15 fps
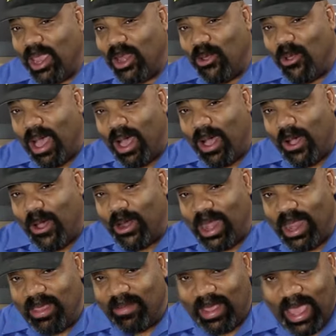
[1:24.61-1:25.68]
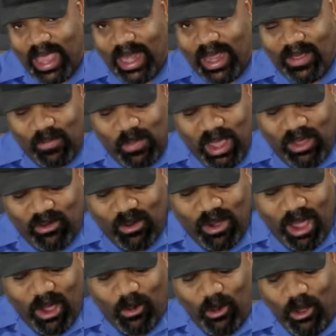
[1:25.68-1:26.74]
You know how hard it is to get this peach
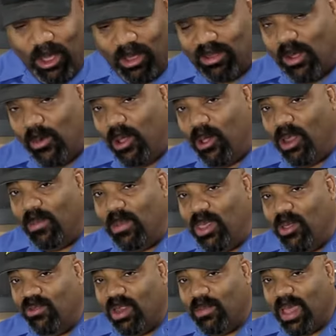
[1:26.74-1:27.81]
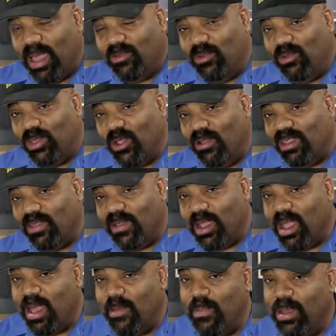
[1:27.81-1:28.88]
Crown Royal. So we're going to be using about 2/3 of a
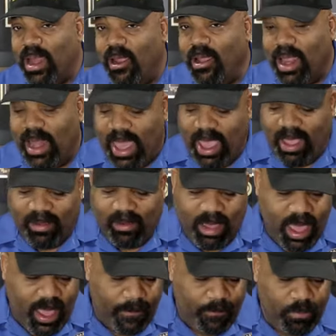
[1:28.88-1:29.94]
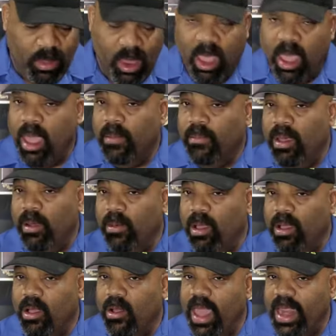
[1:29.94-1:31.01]
cup in our glaze, okay? But we're
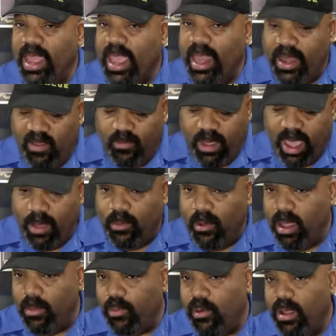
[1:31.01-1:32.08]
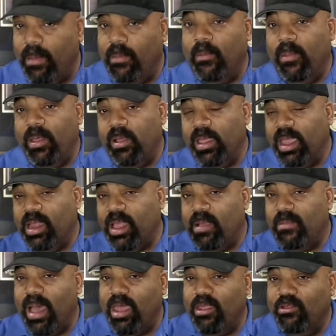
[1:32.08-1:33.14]
going to go ahead and get this bad boy prepped. We're going to get the
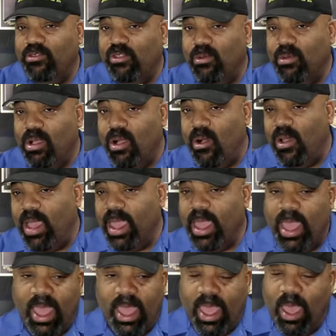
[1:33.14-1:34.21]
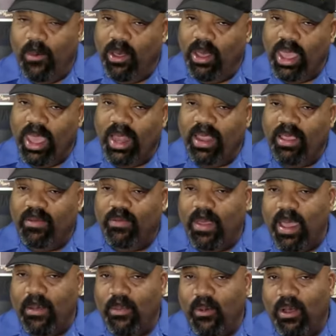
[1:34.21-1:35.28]
Kamado Joe going, and we're going to get this
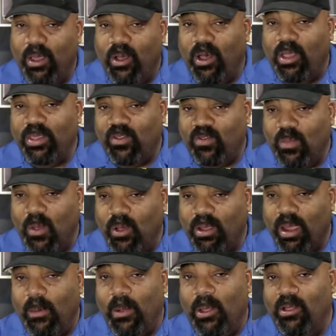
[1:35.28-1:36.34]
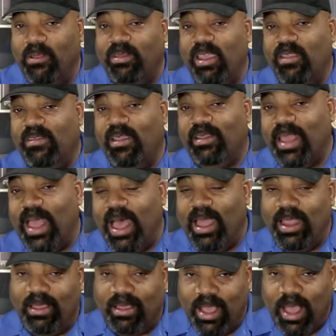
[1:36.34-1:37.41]
bad boy on the smoker, and we're going to see just how
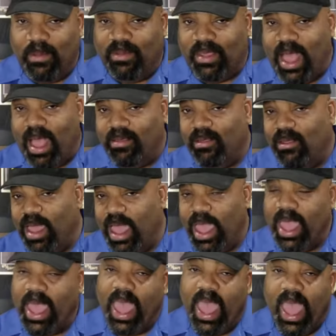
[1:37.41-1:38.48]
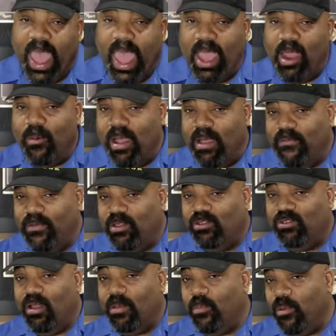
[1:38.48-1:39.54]
this comes out. So hey, hang around for the
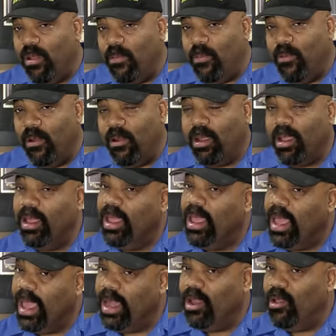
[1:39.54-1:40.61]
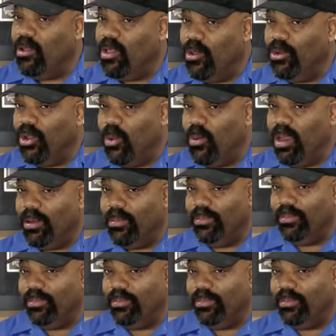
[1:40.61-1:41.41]
short prep work and don't go nowhere.